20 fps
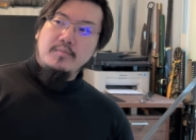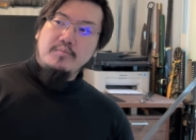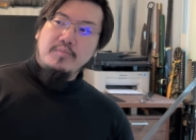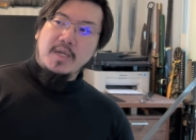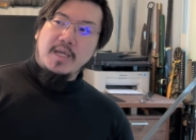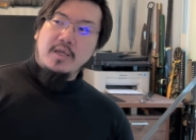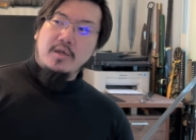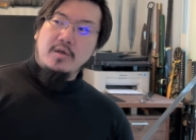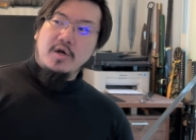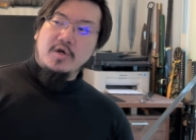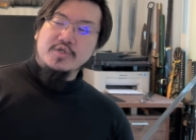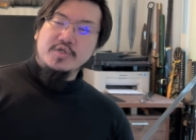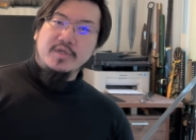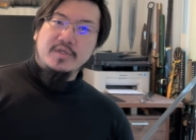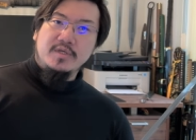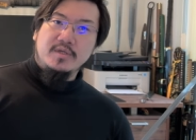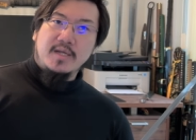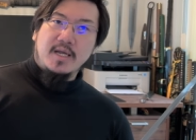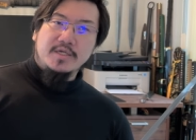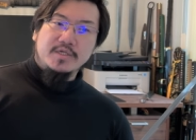Blade Culture
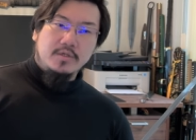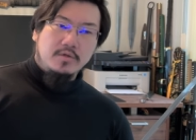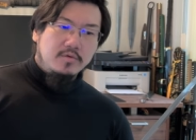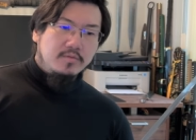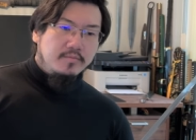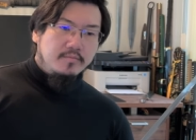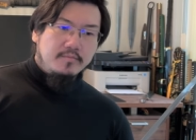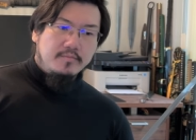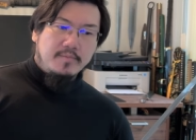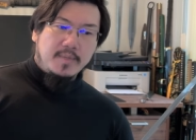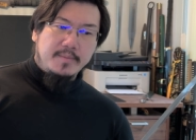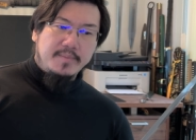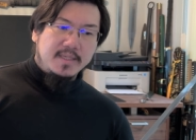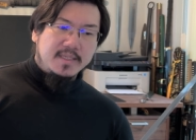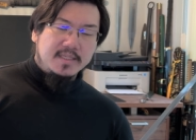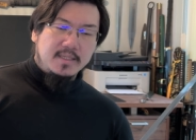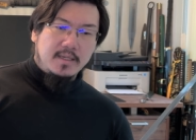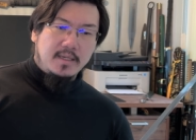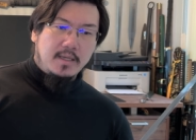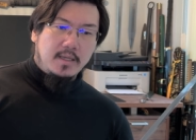International, but
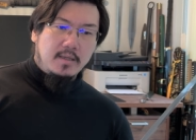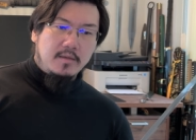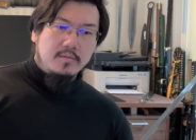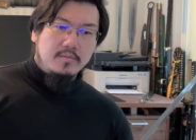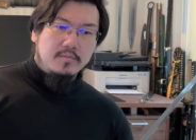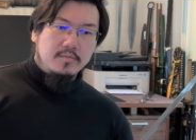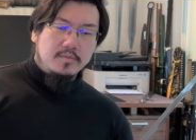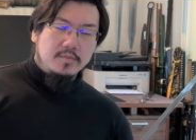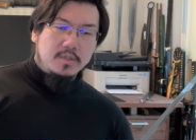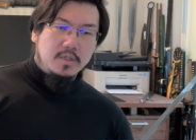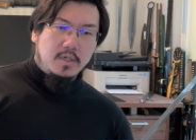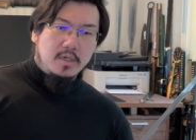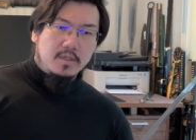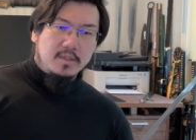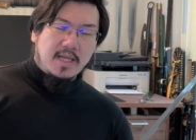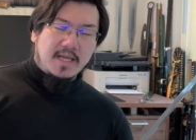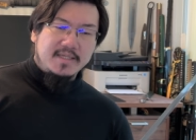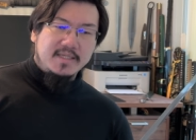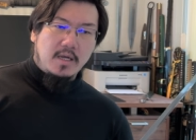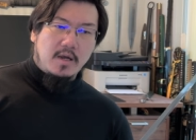basically,
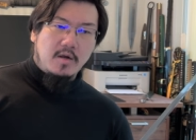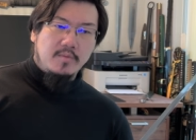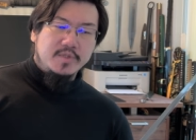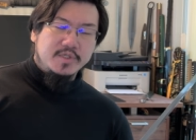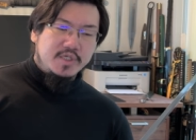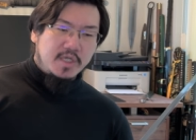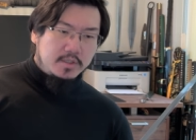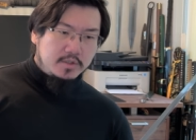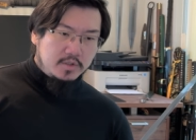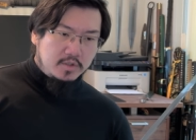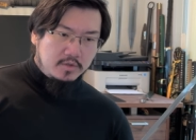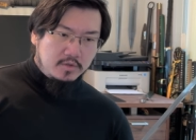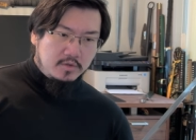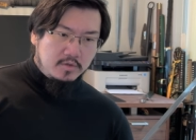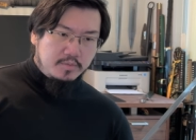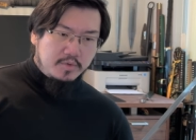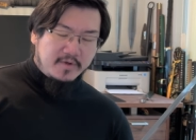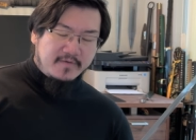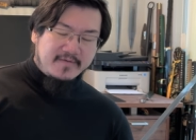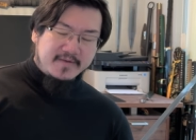Legacy Arms Gen 2
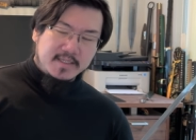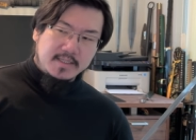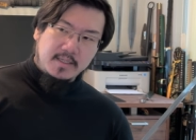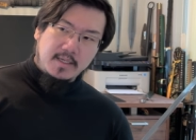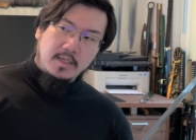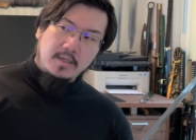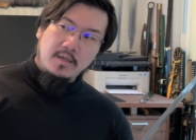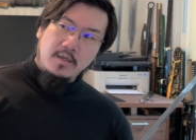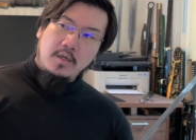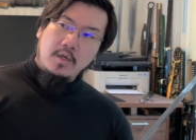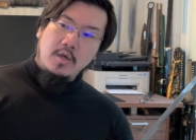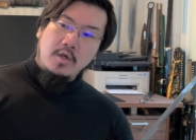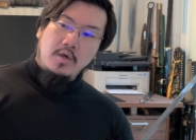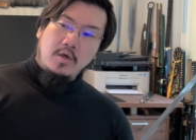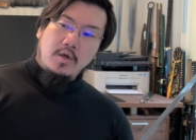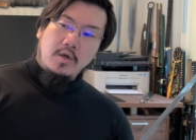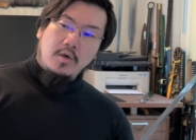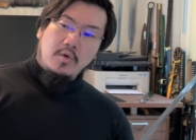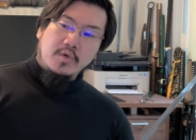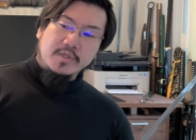previously
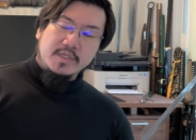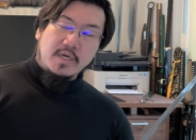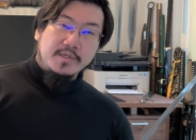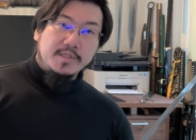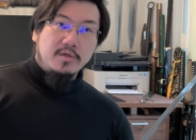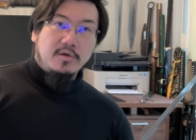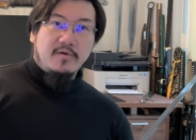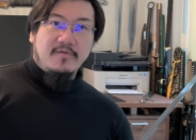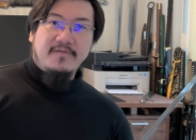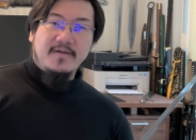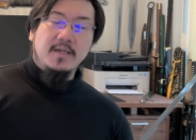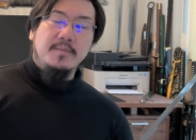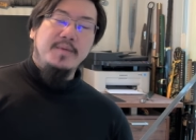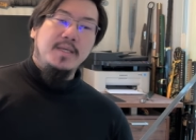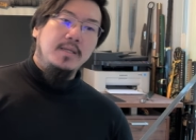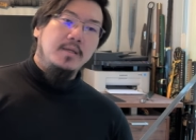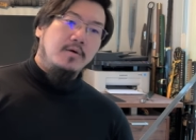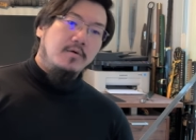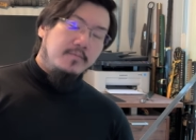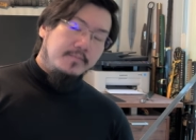was also a
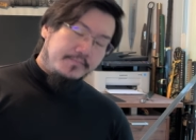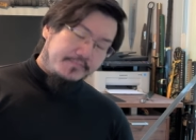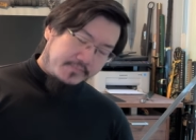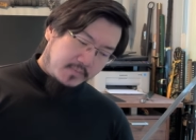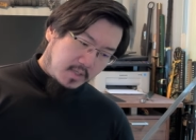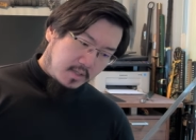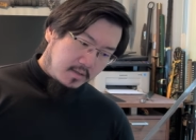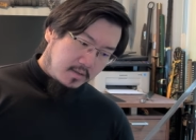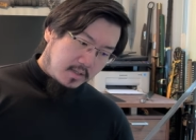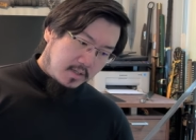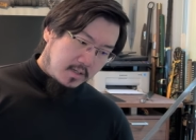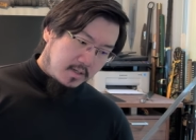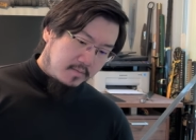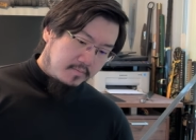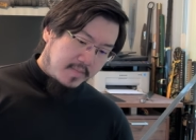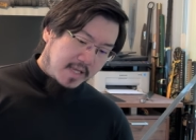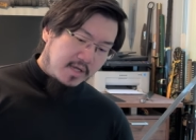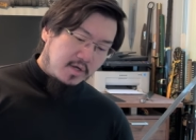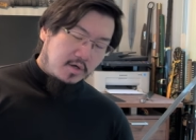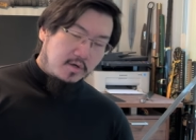Filipino uh,
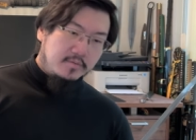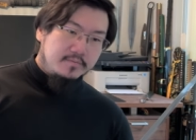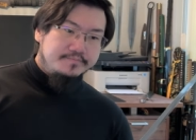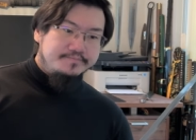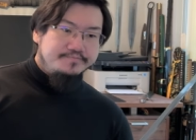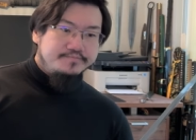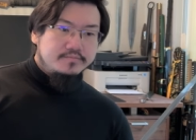maker.